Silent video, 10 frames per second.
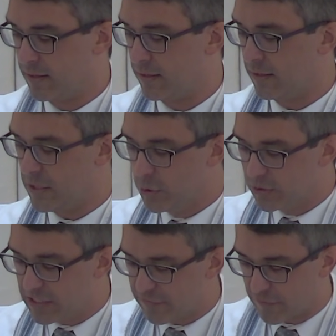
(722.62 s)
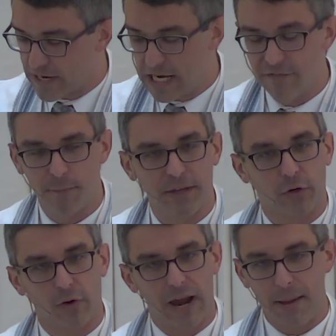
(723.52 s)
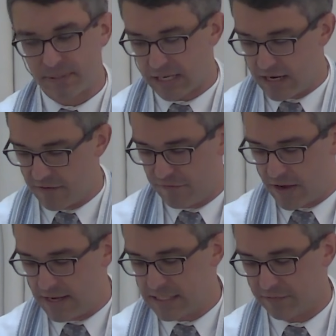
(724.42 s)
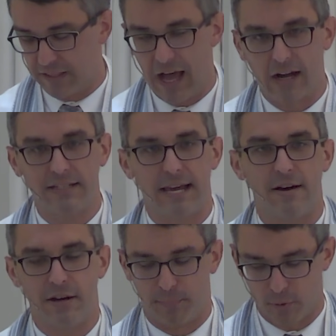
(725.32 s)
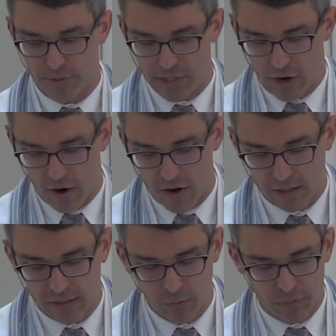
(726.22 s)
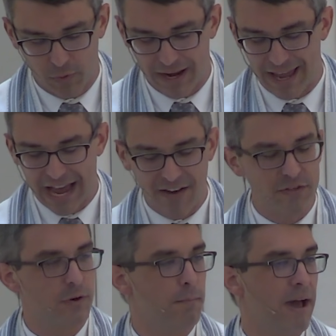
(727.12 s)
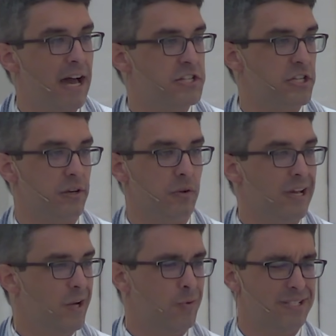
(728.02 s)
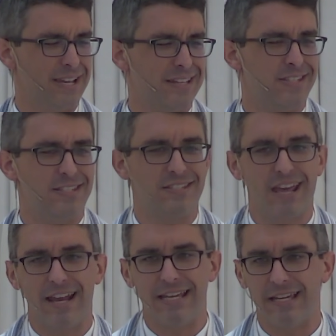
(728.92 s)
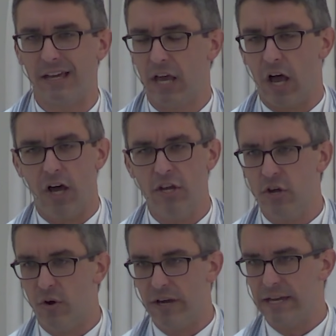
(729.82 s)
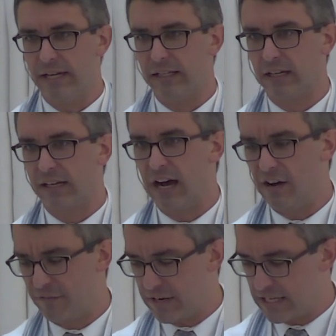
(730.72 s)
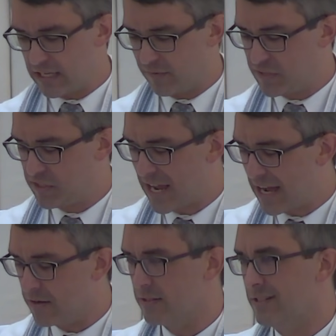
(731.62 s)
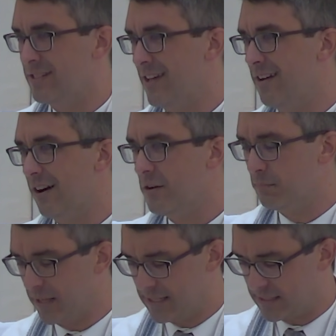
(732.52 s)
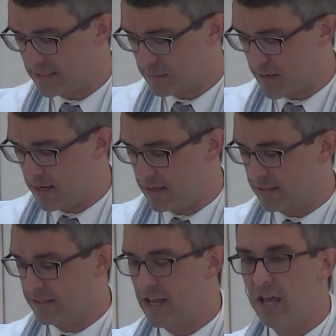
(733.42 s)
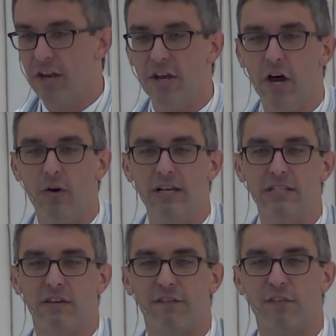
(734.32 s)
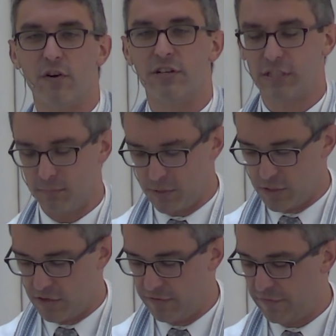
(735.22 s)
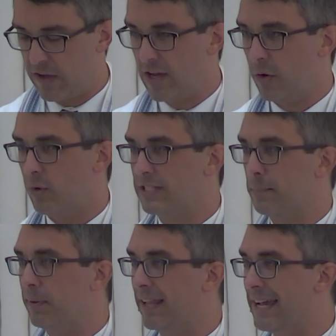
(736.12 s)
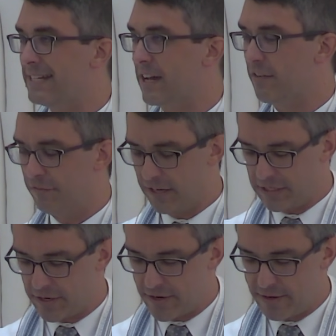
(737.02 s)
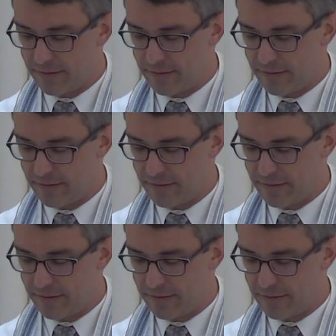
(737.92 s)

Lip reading: Newly freed from the cramped confines of lockdown aboard the ark with what I have to imagine was a steady, annoying cacophony of sounds and unpleasant smells, Noah's first move was to plant a vineyard